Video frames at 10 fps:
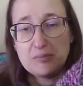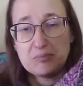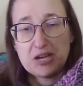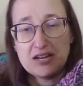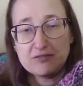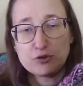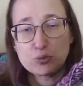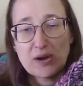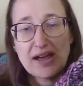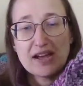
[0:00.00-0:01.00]
kind of
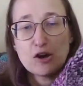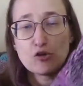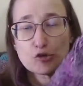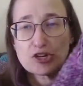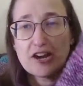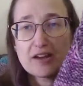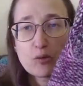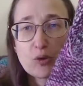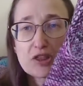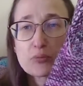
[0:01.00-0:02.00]
gray overdyed
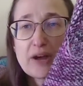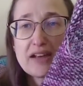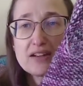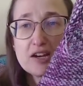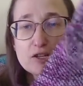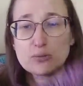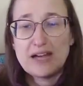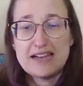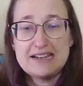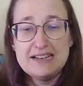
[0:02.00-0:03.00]
with red
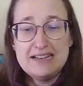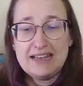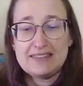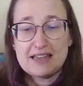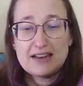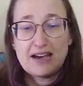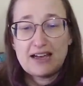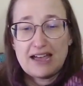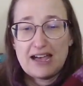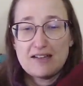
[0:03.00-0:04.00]
colorway, and then
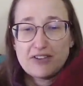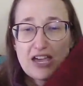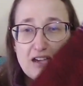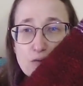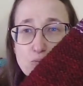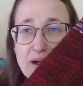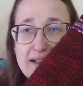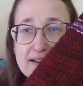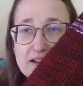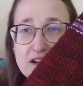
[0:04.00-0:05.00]
I have a
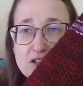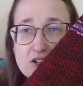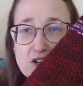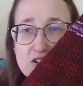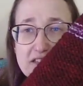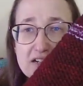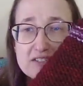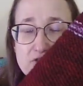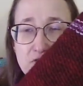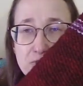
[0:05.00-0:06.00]
red color that
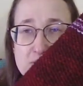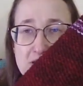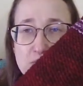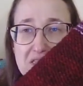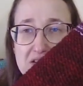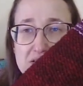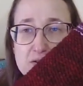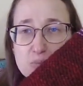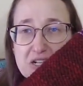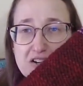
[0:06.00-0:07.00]
is overdyed with a
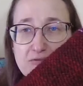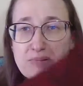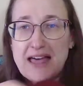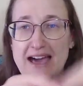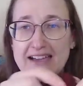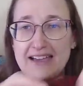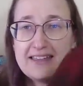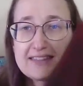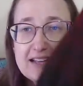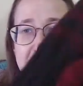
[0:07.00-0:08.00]
little bit of black,
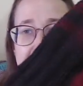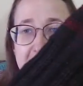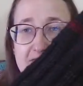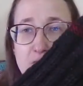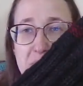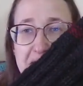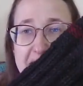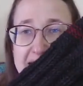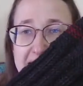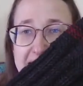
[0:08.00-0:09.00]
and then I have
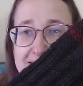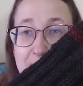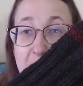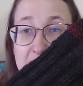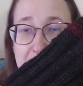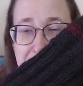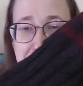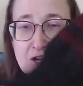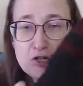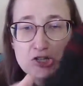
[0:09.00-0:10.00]
black at the bottom.
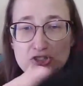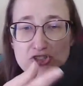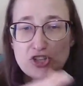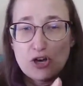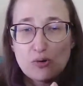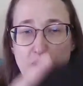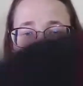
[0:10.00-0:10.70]
So